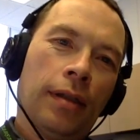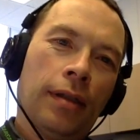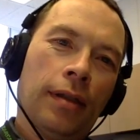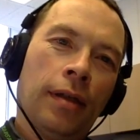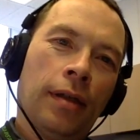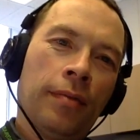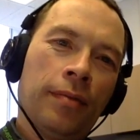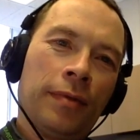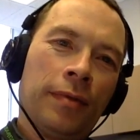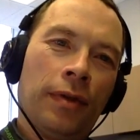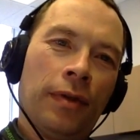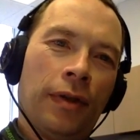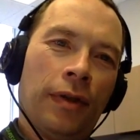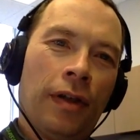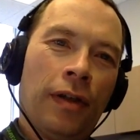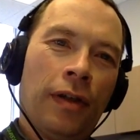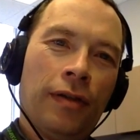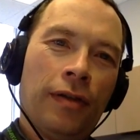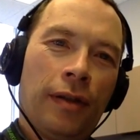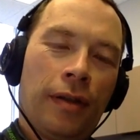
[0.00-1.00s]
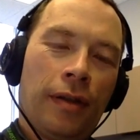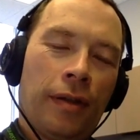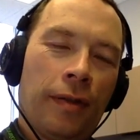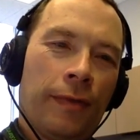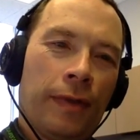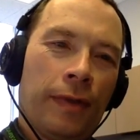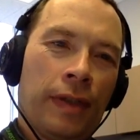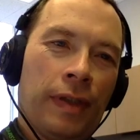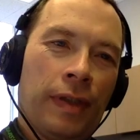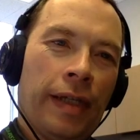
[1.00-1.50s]
up to 100th of
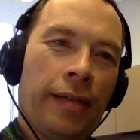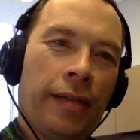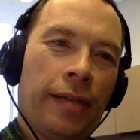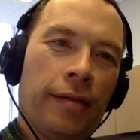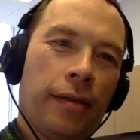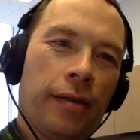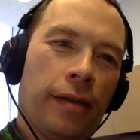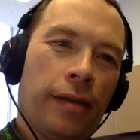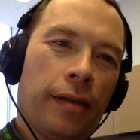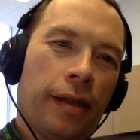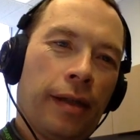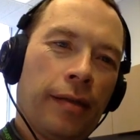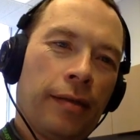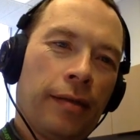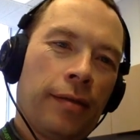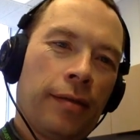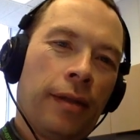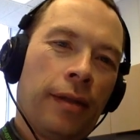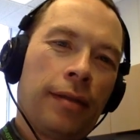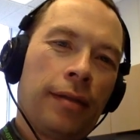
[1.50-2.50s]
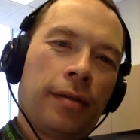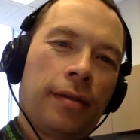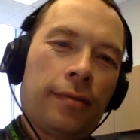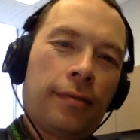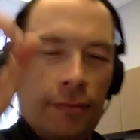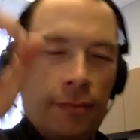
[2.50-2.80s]
a second correct, right?